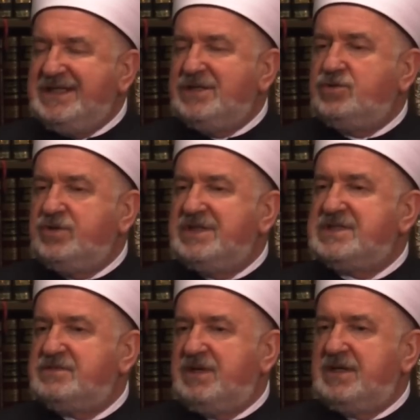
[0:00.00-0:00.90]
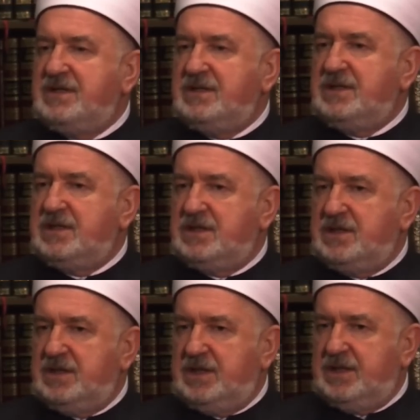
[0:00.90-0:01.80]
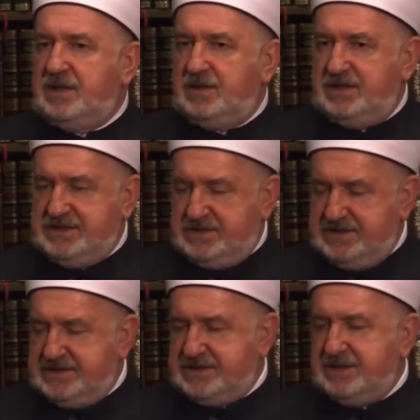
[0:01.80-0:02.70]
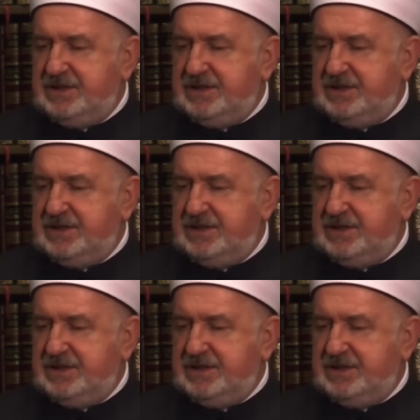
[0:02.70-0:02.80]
into this with this